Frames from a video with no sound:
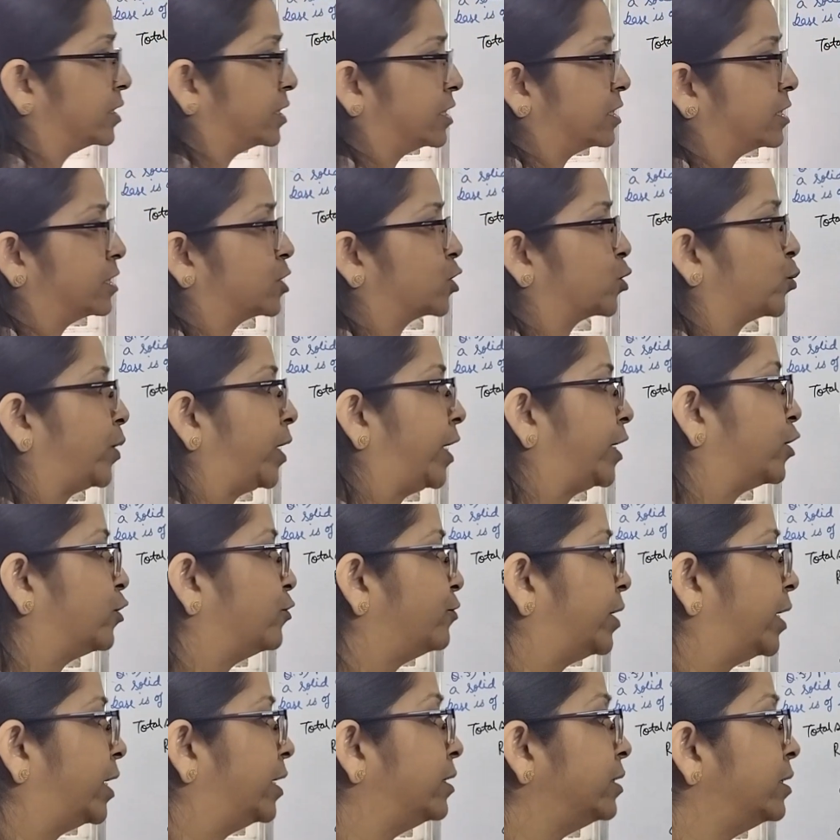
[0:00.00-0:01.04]
it is a square of
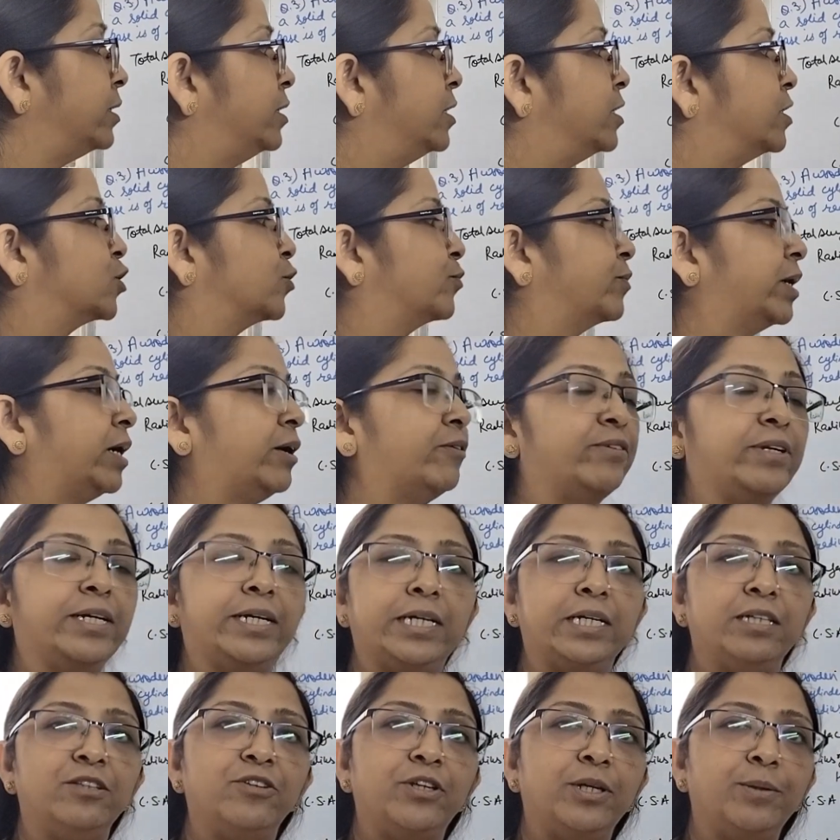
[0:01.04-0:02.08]
r, so we have
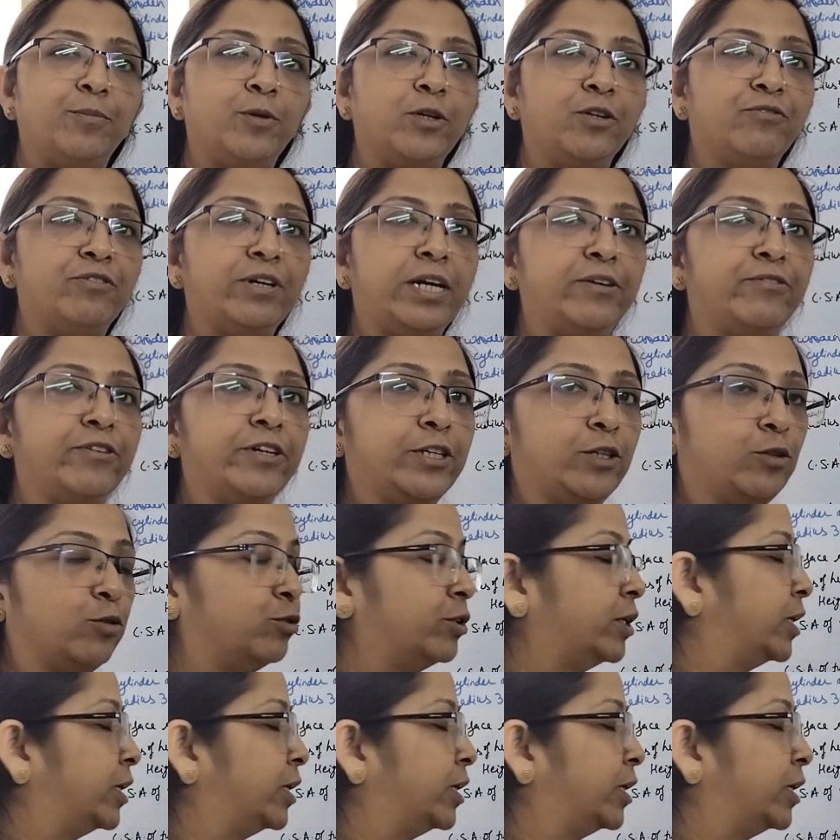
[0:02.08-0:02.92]
taken 3.5 into